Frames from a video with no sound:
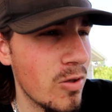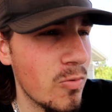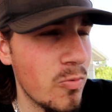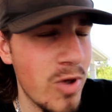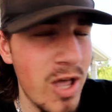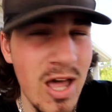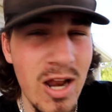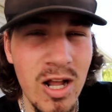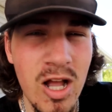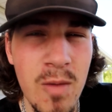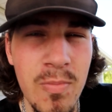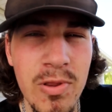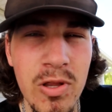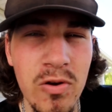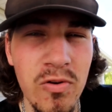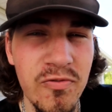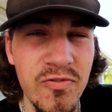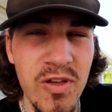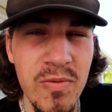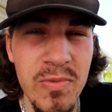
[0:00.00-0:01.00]
We had a couple
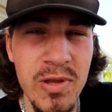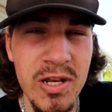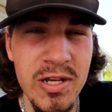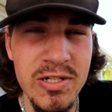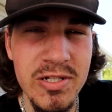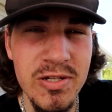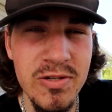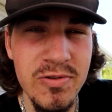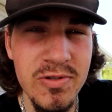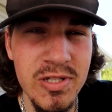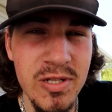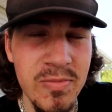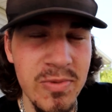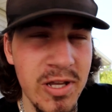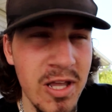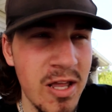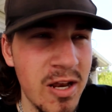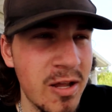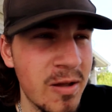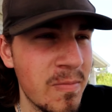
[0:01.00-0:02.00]
little fitment issues in the
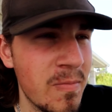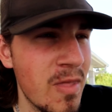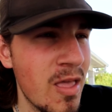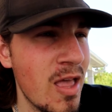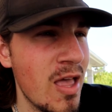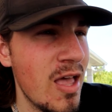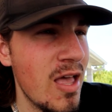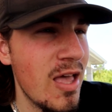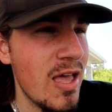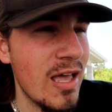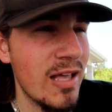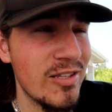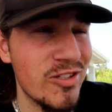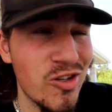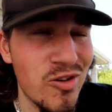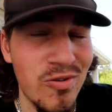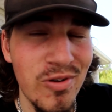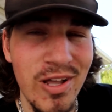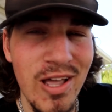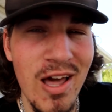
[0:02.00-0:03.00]
beginning, and
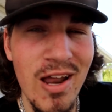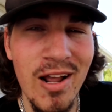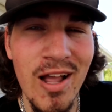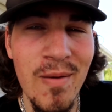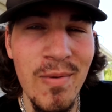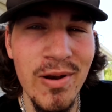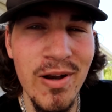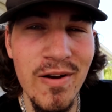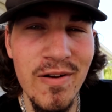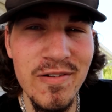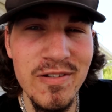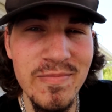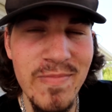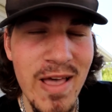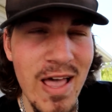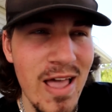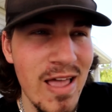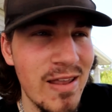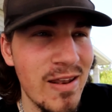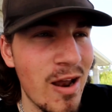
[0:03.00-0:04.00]
so it kind of got my nerves
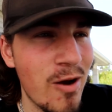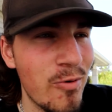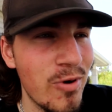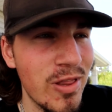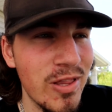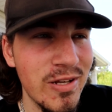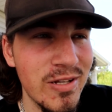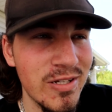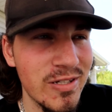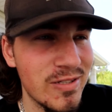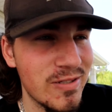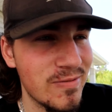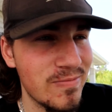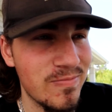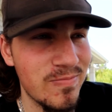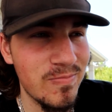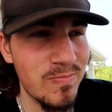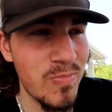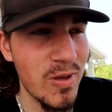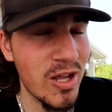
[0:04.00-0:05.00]
bad, and I really just
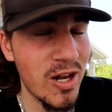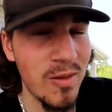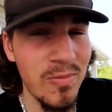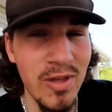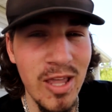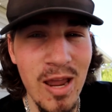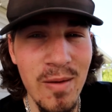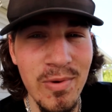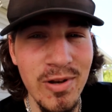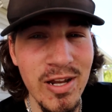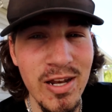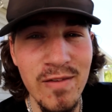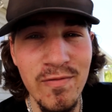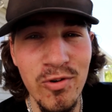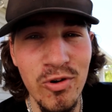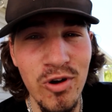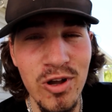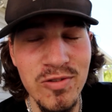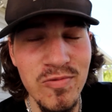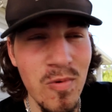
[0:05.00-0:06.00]
picking up the camera didn't even
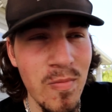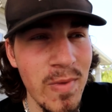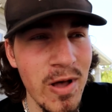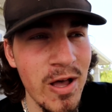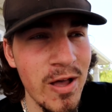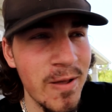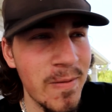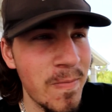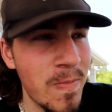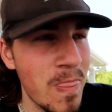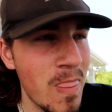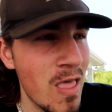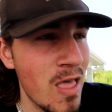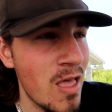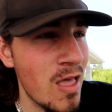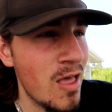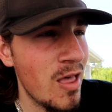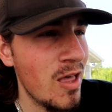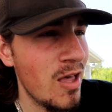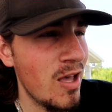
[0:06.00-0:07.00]
cross my mind.
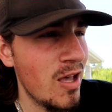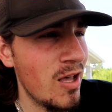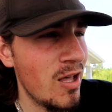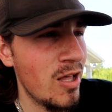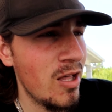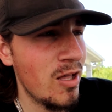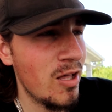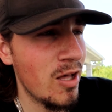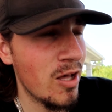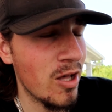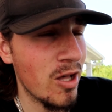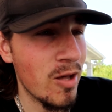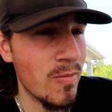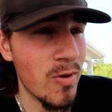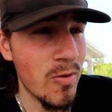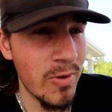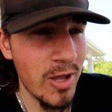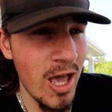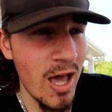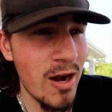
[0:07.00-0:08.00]

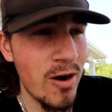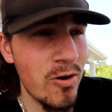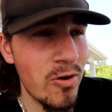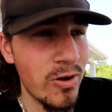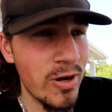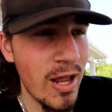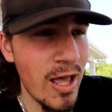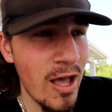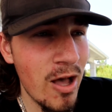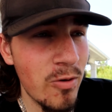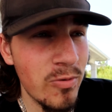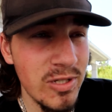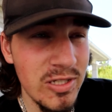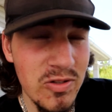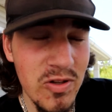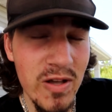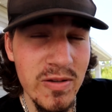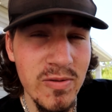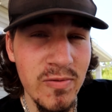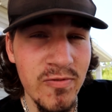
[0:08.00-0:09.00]
But we got it on now. We
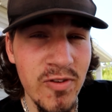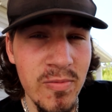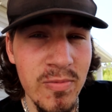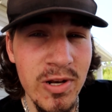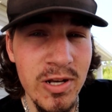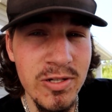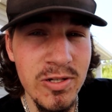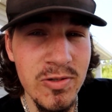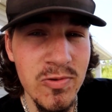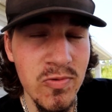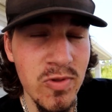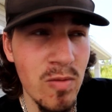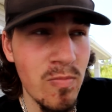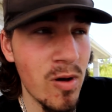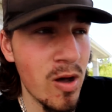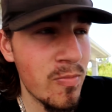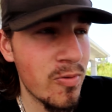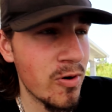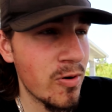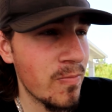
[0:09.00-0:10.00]
still have some fitment issues with the
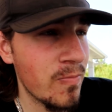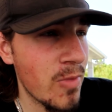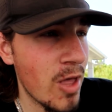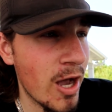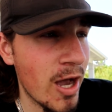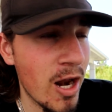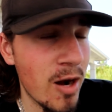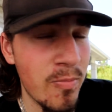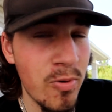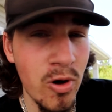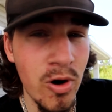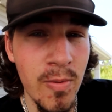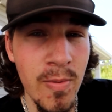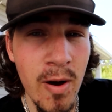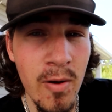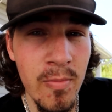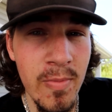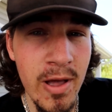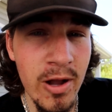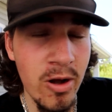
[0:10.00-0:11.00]
bumper. I got to pull the
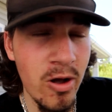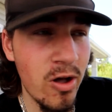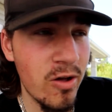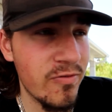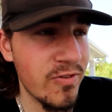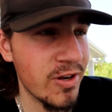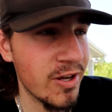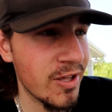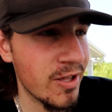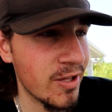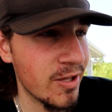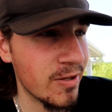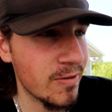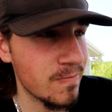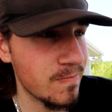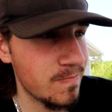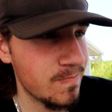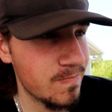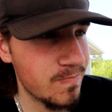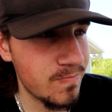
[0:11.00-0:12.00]
bumper back off and
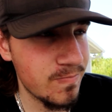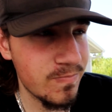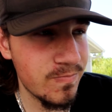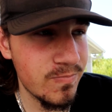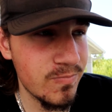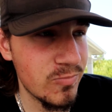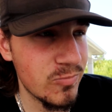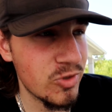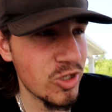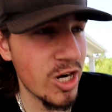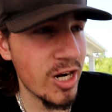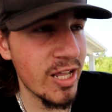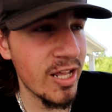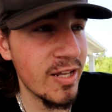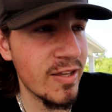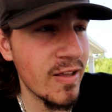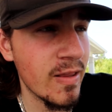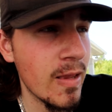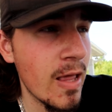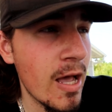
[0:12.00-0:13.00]
try to get
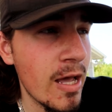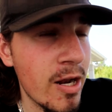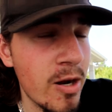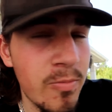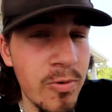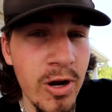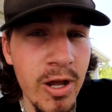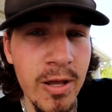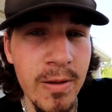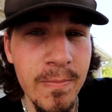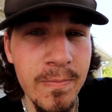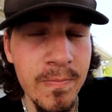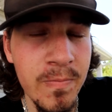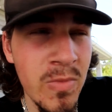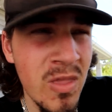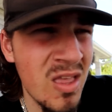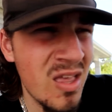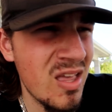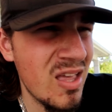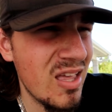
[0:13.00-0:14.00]
it to line up right.
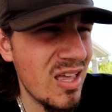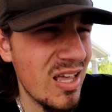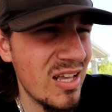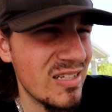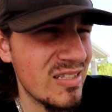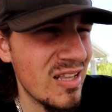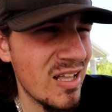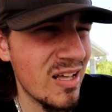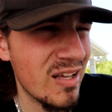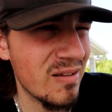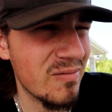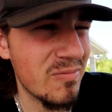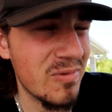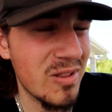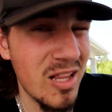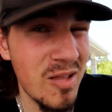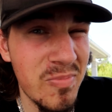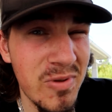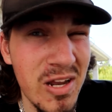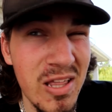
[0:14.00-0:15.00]
It's not
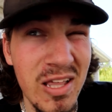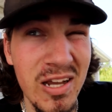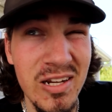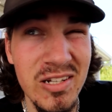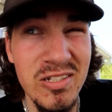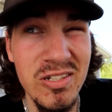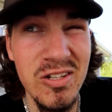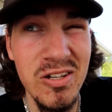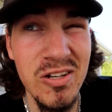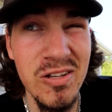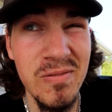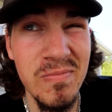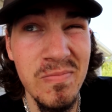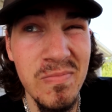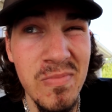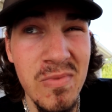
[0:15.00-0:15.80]
clipping in like it should.